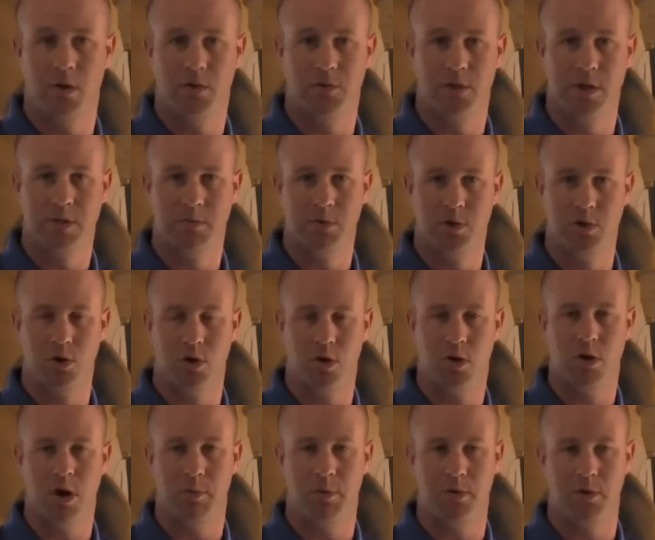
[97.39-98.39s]
If there's mature
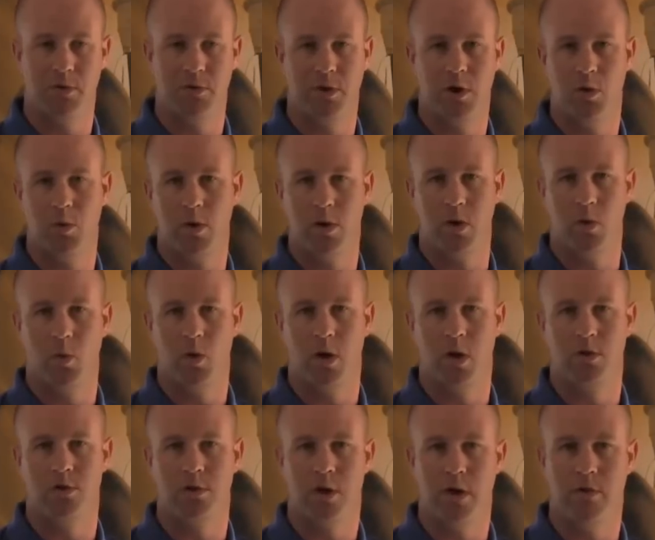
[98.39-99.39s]
crop in the field, we don't
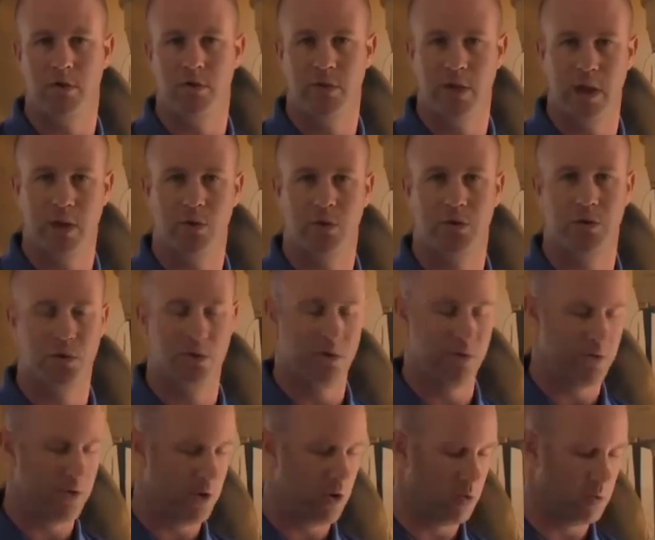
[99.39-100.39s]
want to drive a vehicle through the
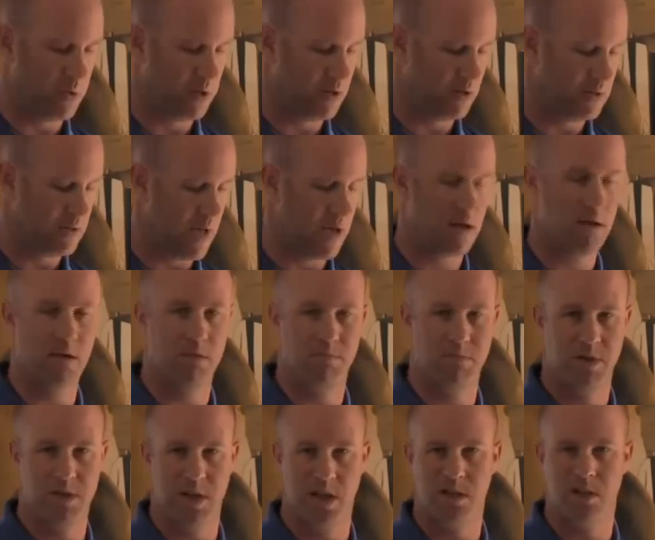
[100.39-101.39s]
field because that could
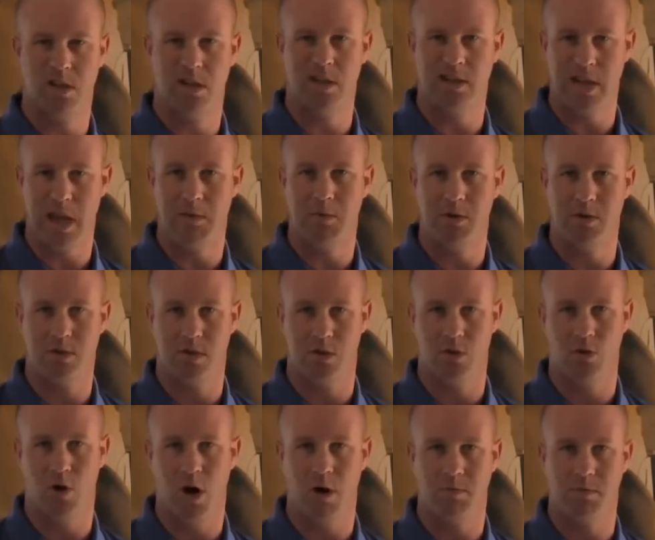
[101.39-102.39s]
potentially damage the
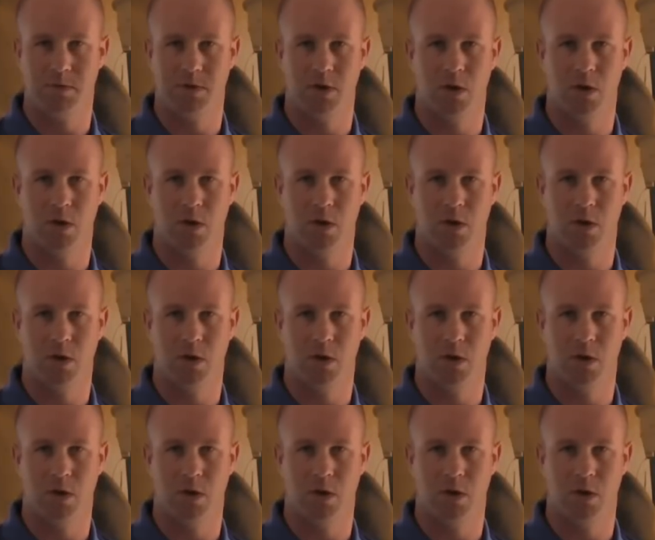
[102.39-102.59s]
crop.